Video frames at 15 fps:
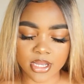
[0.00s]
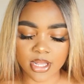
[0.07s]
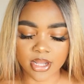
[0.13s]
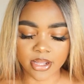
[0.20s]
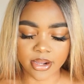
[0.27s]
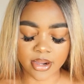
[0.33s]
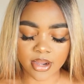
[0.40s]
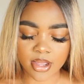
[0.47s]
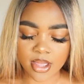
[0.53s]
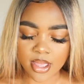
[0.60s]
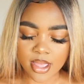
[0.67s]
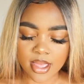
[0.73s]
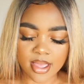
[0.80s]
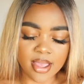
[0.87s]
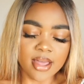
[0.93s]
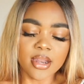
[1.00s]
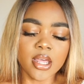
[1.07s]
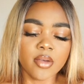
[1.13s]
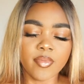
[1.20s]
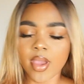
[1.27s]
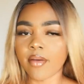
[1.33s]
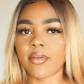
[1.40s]
color. I
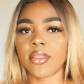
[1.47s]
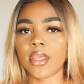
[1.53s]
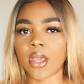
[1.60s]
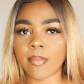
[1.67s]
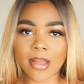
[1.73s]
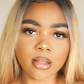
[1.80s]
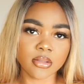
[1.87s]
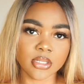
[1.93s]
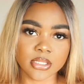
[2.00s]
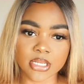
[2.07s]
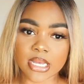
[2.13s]
love everything about this